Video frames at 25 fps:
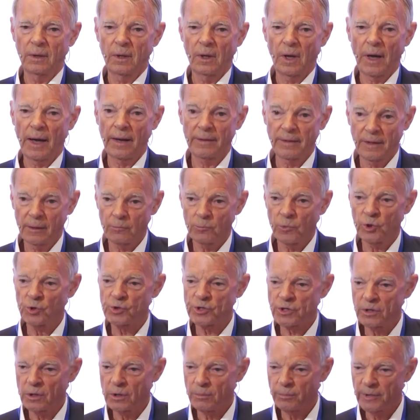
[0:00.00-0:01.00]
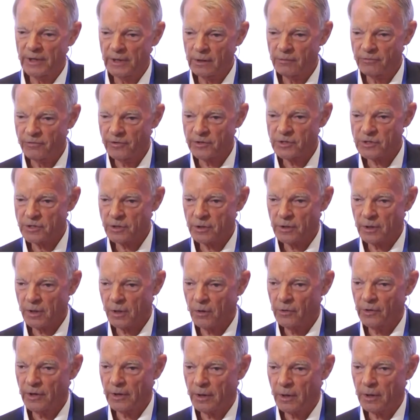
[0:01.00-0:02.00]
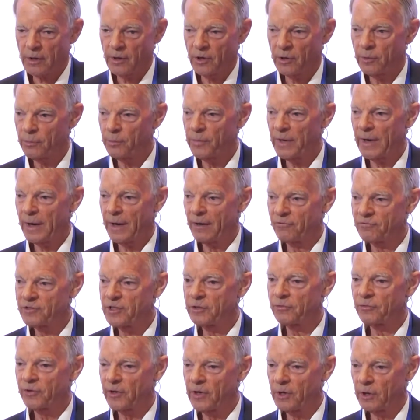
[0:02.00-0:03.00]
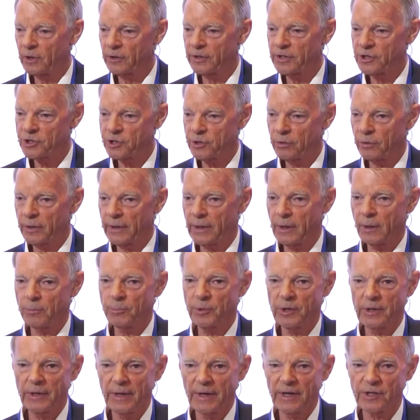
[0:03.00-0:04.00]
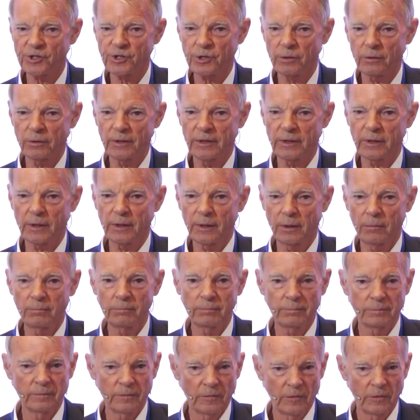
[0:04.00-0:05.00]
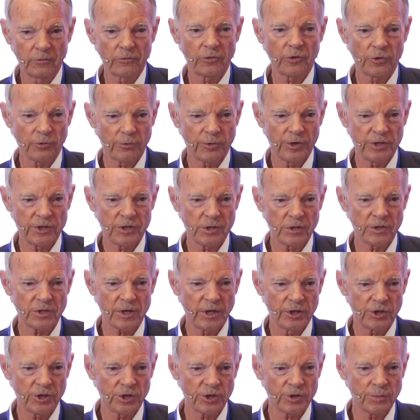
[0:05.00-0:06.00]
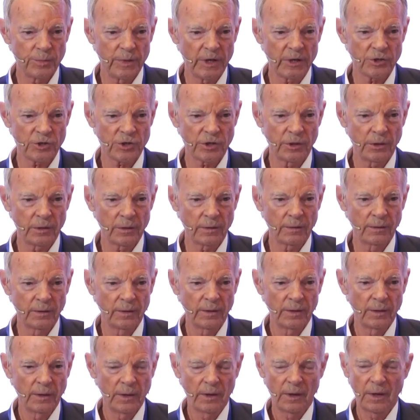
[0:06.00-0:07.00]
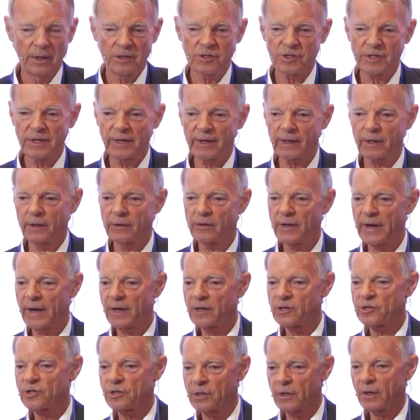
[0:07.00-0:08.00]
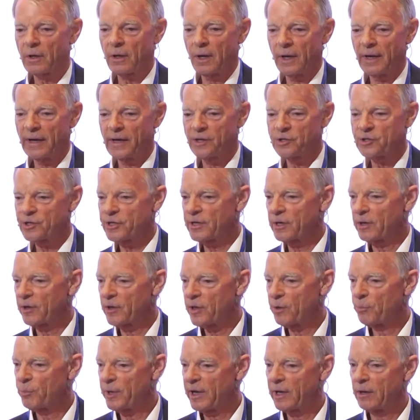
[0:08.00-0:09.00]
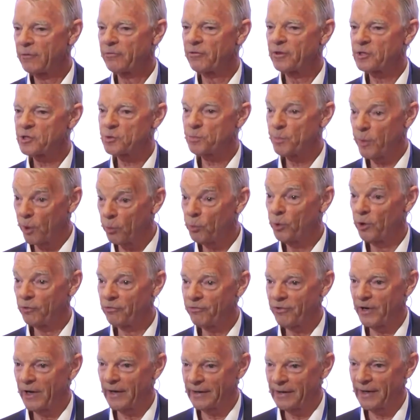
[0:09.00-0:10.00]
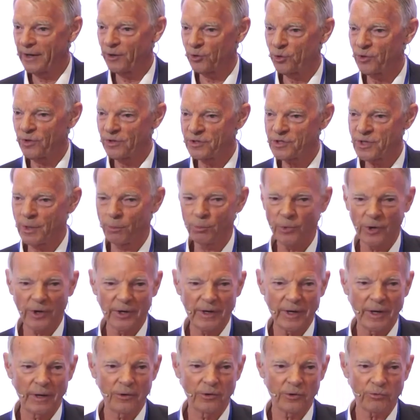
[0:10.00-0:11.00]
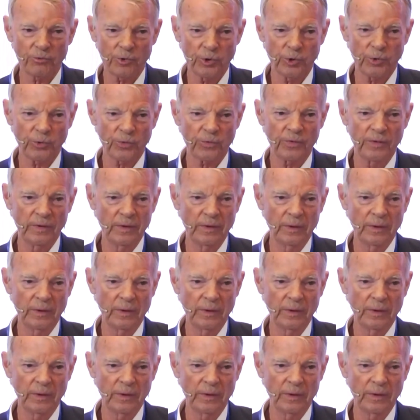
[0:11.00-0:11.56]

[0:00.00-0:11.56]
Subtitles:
I think most of the benefits are going to have difficulty showing up in national income for the reasons I just mentioned. And second, that isn't the lion's share of the benefits, but we'll find out somewhere down the road.